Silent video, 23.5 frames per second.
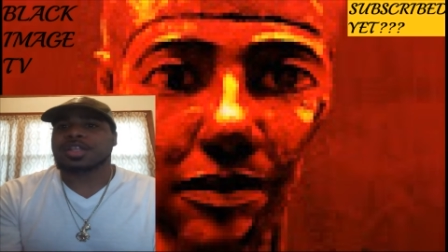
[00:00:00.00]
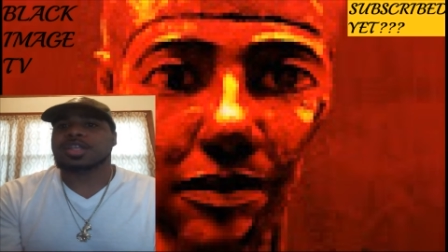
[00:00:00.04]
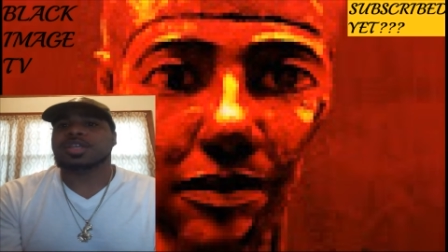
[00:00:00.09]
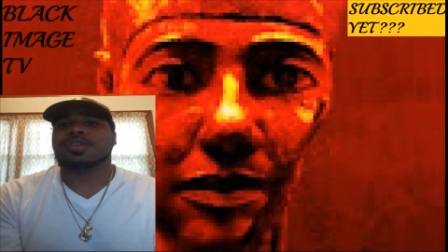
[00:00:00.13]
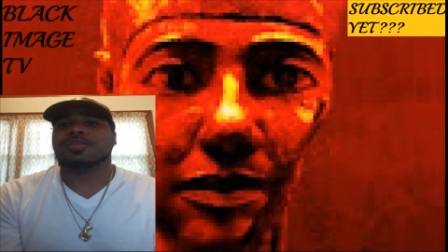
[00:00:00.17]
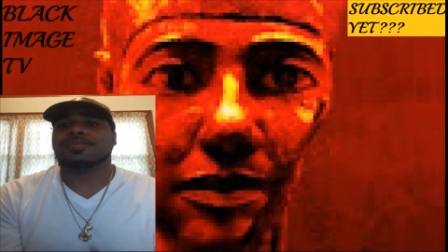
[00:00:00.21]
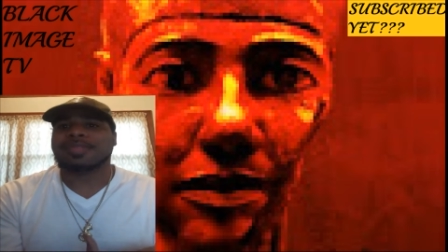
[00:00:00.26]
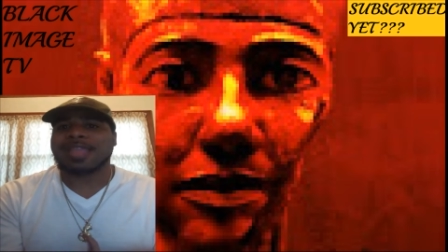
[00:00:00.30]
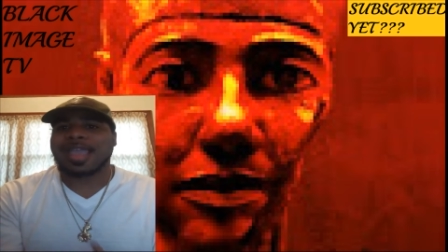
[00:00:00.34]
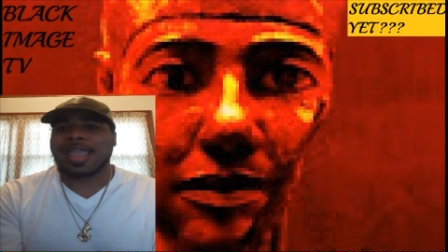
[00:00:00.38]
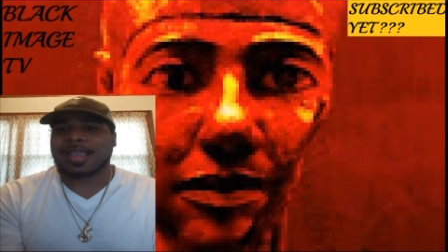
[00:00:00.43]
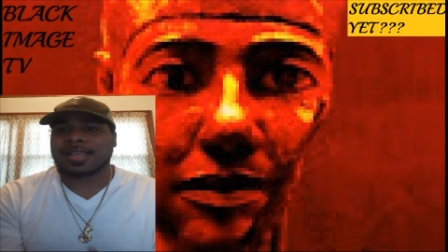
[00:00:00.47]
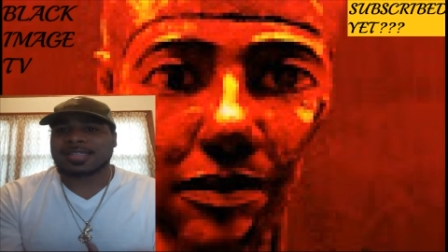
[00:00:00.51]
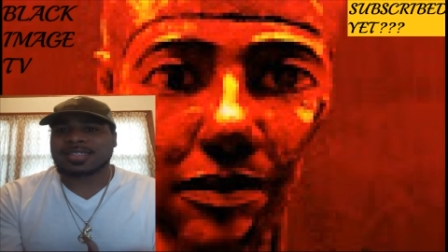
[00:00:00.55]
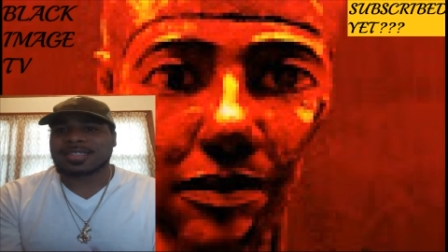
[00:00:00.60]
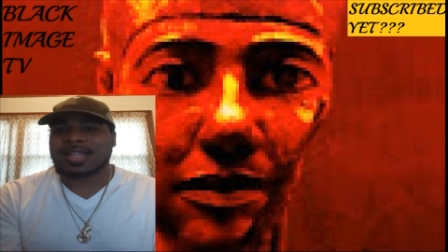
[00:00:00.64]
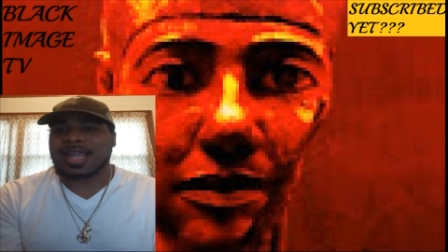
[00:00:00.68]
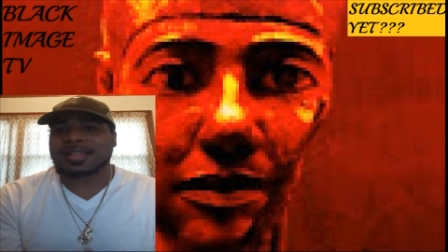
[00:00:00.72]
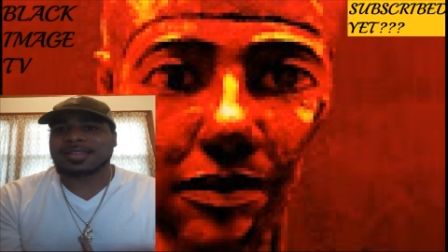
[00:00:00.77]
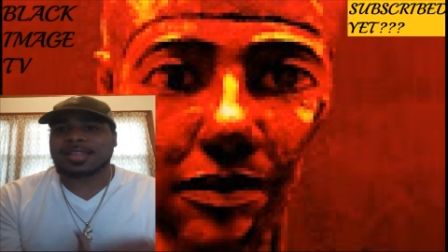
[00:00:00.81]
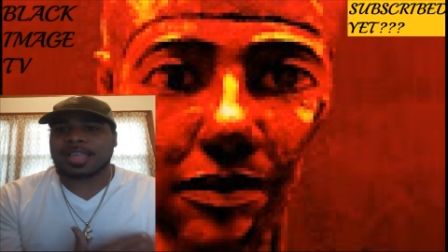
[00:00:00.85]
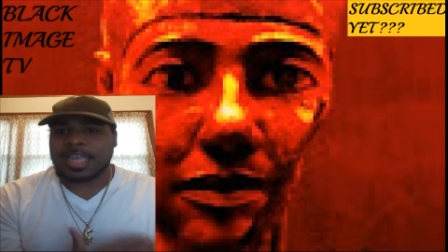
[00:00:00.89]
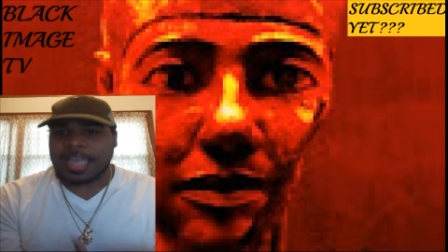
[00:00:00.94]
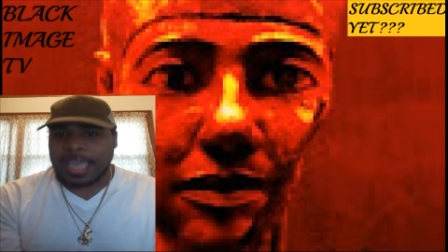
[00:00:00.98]
you that is
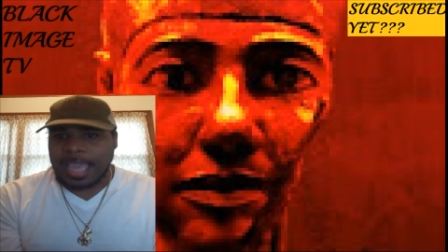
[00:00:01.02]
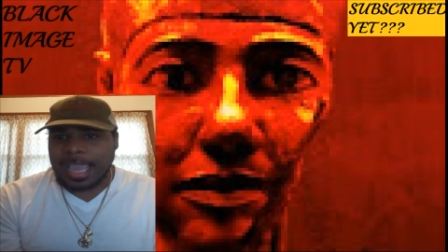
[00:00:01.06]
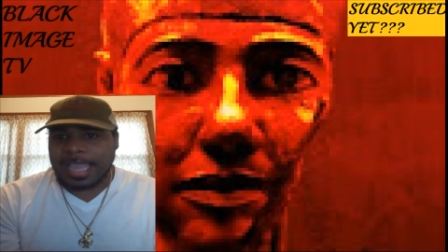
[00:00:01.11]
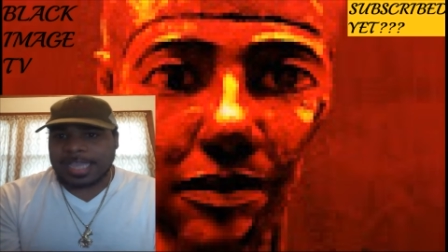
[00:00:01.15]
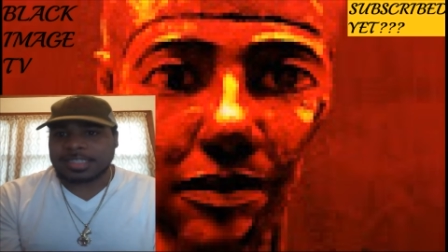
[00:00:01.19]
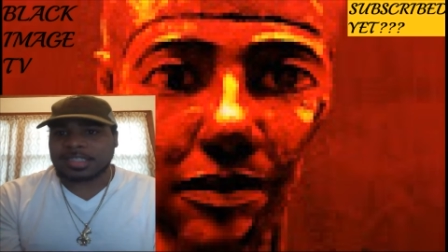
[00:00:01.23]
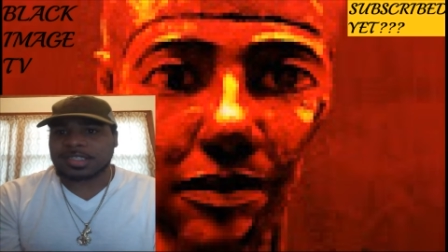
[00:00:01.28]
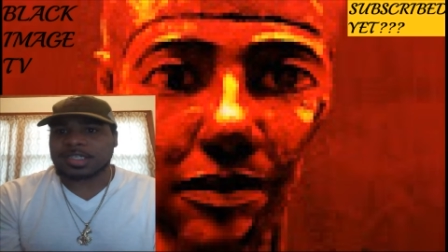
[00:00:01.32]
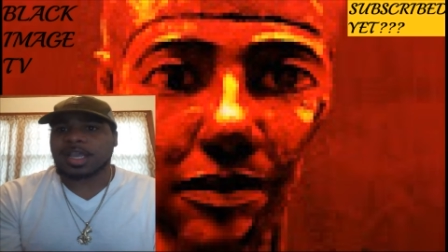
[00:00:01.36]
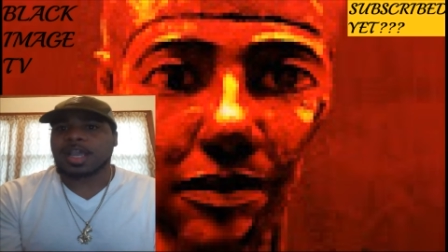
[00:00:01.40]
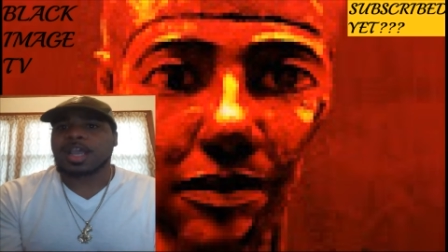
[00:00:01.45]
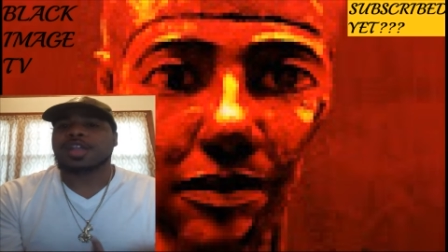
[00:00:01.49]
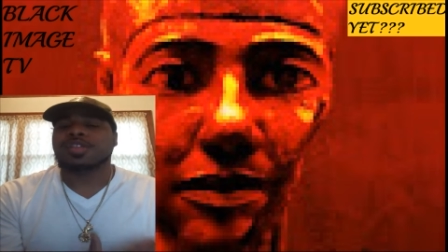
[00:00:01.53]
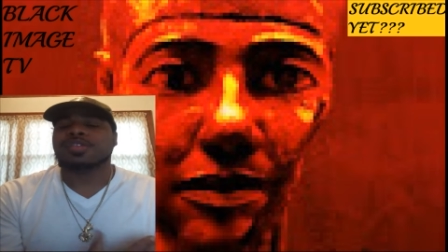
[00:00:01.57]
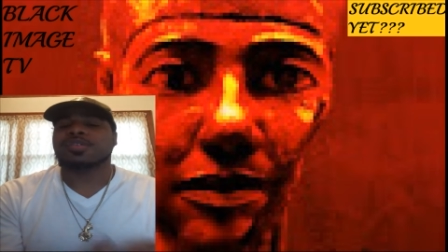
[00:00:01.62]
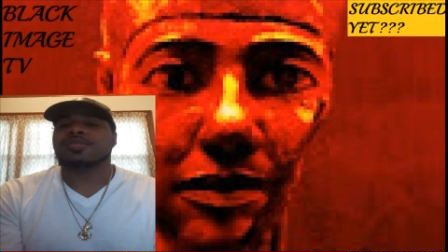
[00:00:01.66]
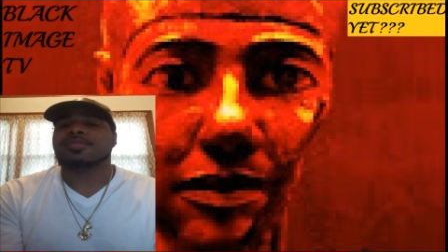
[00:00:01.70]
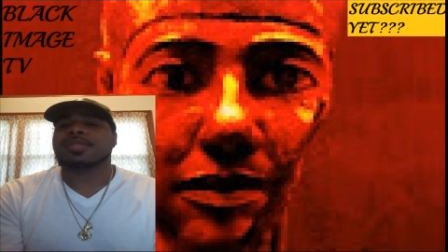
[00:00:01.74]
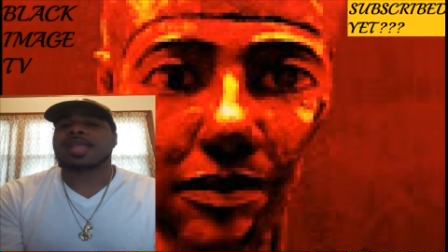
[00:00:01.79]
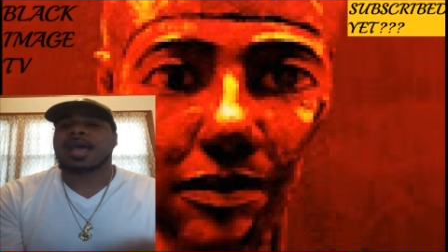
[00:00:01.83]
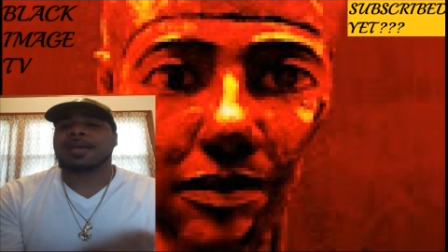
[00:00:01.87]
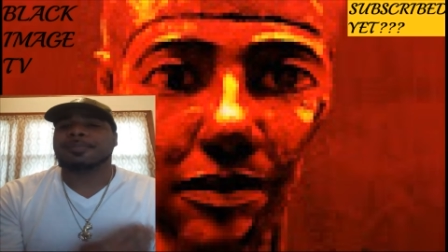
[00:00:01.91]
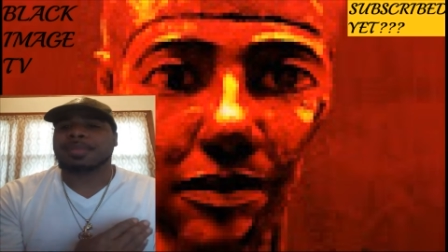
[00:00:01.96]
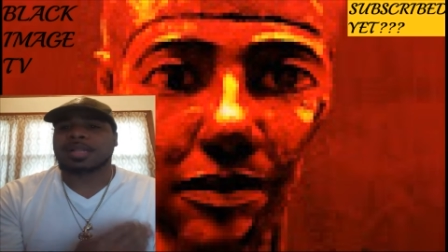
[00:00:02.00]
not the case. Do
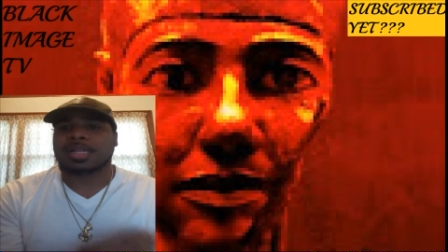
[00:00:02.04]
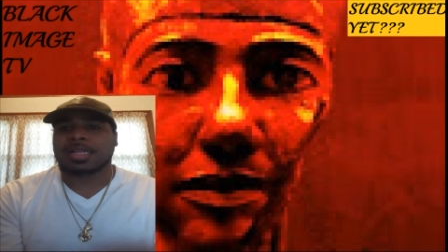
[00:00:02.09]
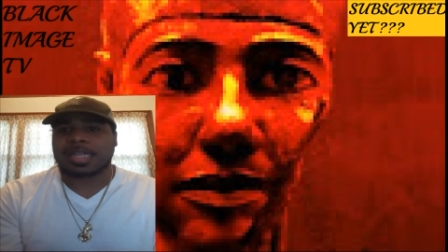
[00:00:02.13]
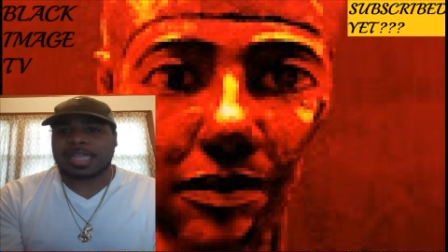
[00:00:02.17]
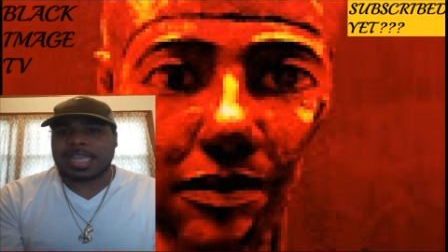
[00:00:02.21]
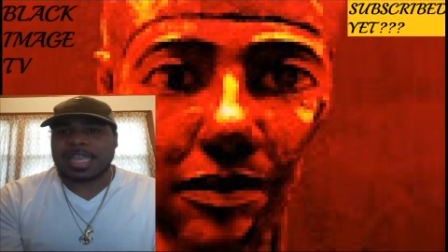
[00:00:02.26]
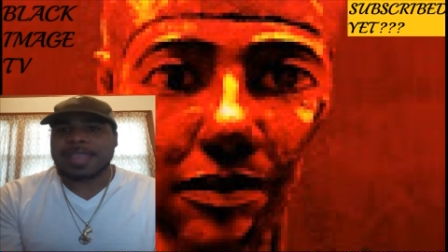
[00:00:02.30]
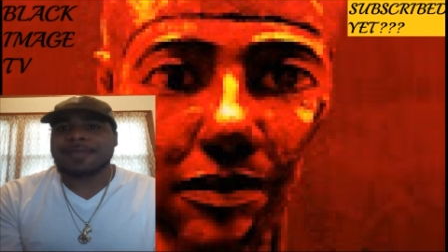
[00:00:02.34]
not believe